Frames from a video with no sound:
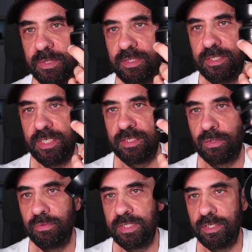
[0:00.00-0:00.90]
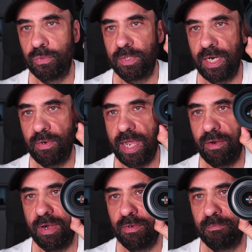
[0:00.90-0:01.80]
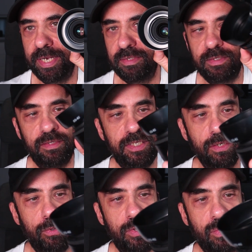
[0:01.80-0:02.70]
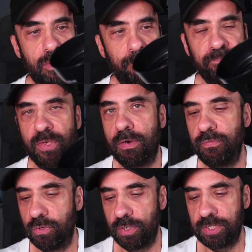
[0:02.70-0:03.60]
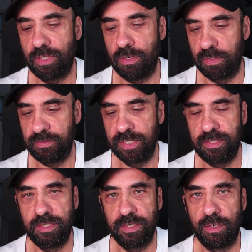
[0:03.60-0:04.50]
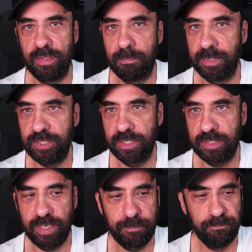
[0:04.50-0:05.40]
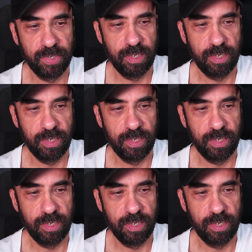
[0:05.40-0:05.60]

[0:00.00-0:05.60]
but this is one I recommend. The Yongnuo, of course, all of this is on the budget side.